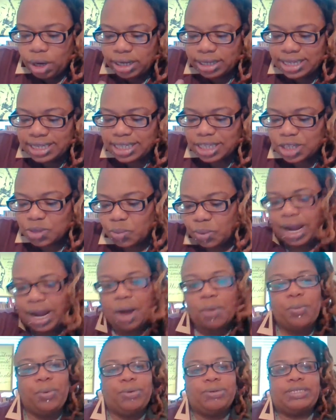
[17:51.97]
this is what
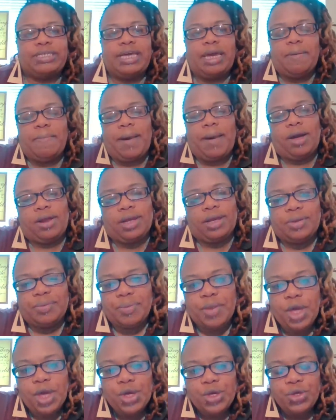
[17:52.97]
I will say about it.
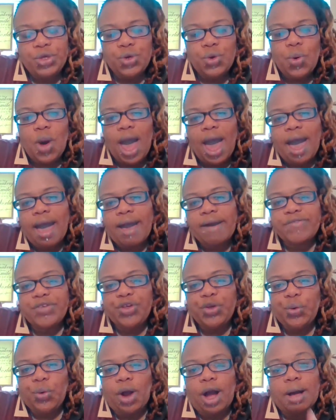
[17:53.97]
You have
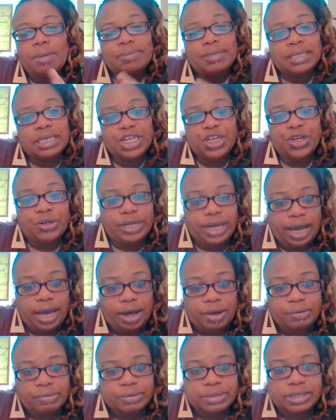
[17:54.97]
your ups and your
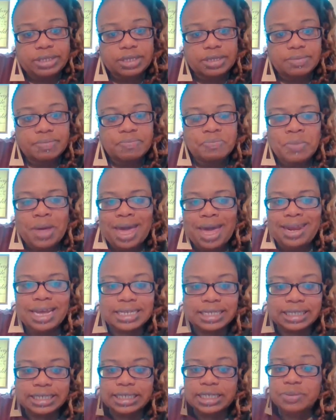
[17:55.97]
downs. And
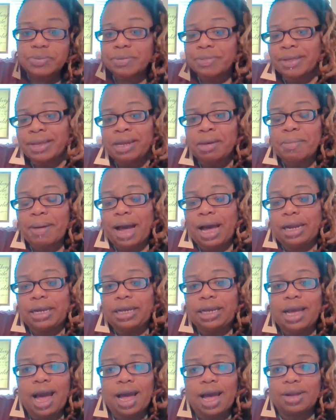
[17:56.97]
that's just with
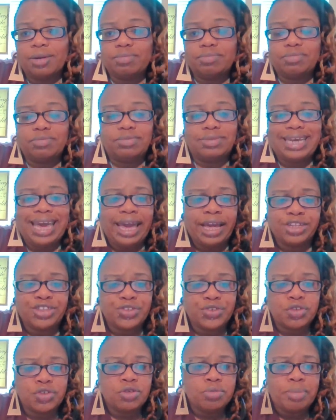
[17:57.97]
anybody.
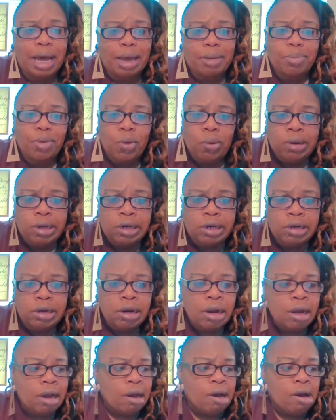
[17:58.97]
Cancer,
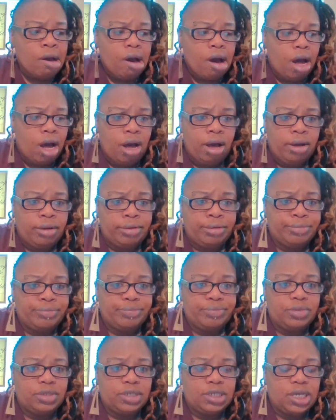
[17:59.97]
bipolar,
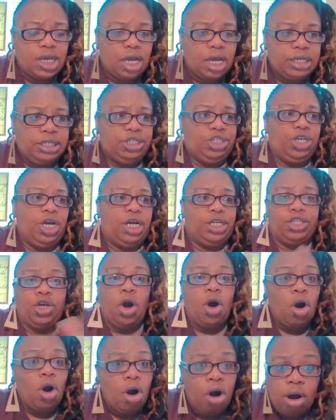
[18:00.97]
a
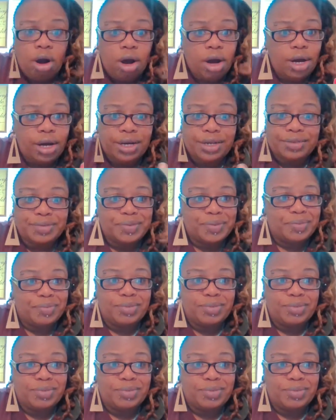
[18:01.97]
dog,